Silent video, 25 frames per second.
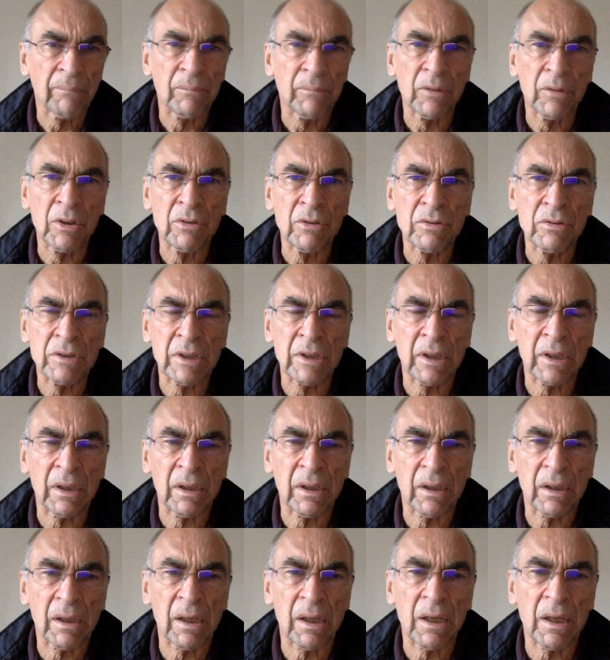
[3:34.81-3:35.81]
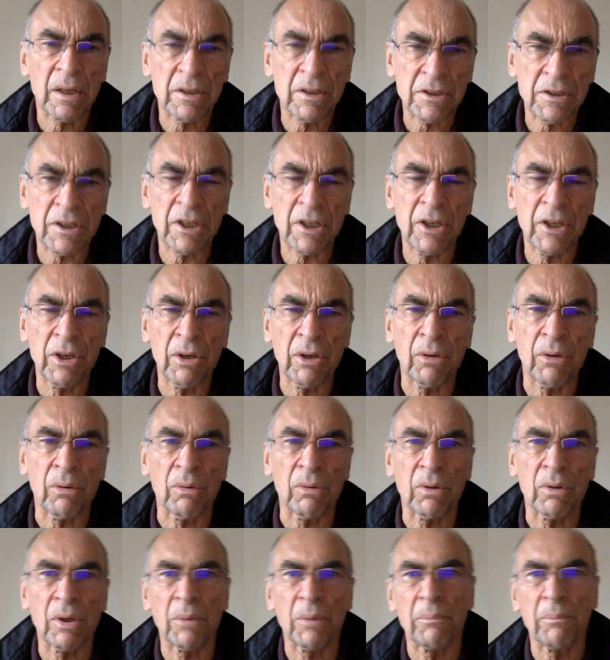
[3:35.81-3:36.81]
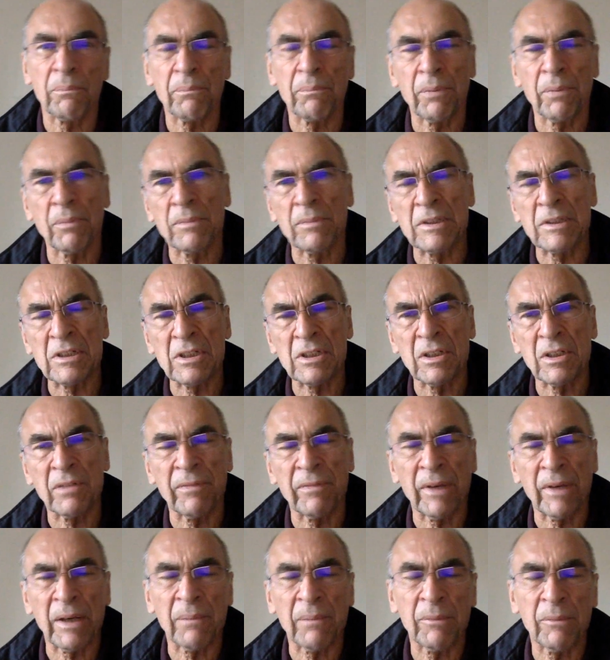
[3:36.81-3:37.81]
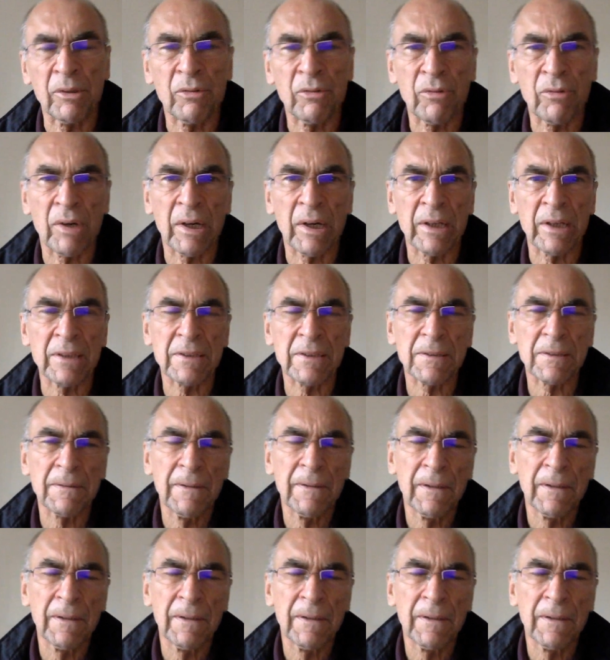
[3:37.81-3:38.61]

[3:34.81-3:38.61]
using Class Q permitted development rights.